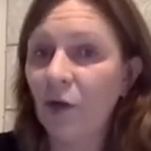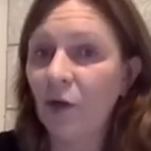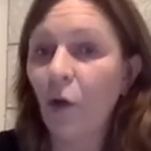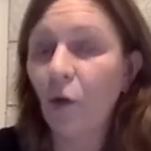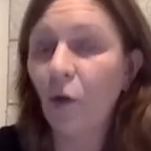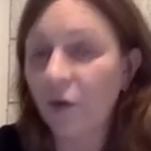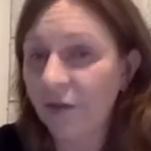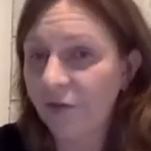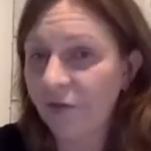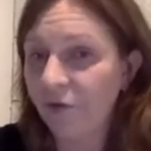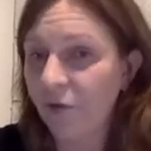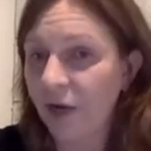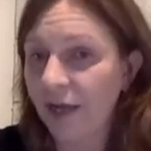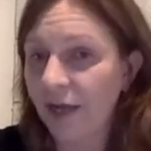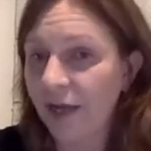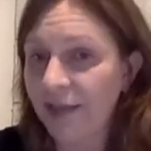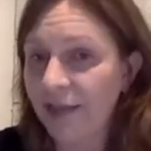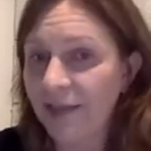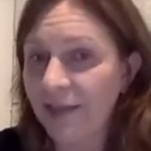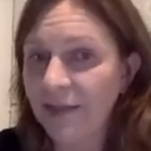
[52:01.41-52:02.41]
or the
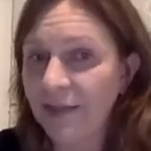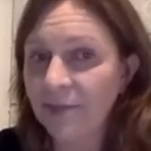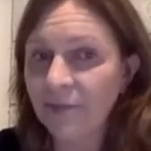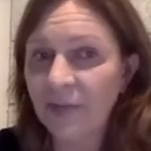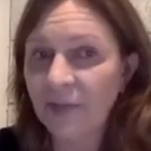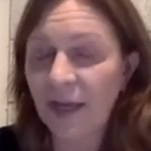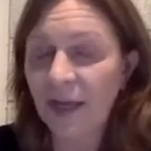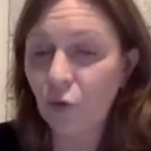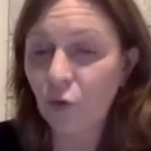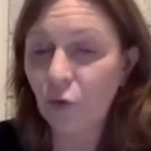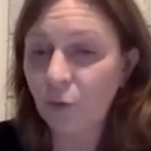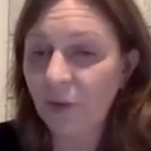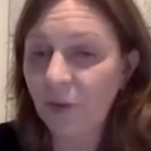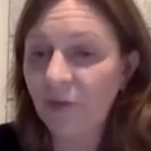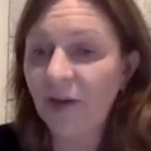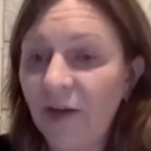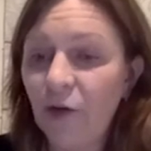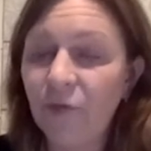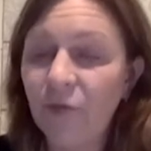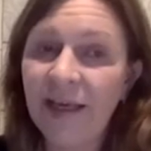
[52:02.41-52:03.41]
phrase that could be
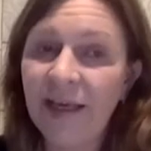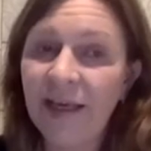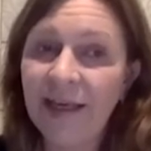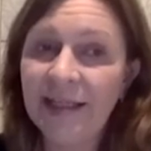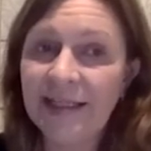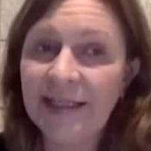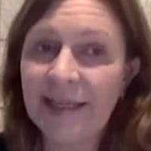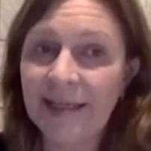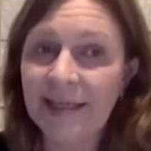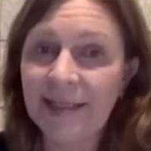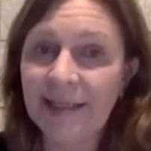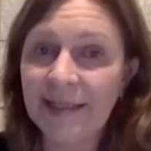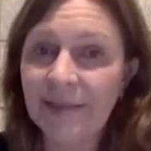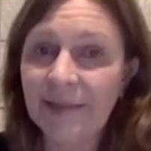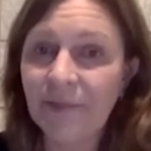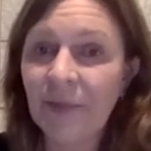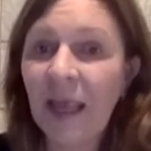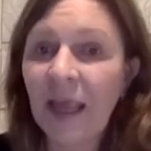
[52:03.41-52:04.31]
of the ideas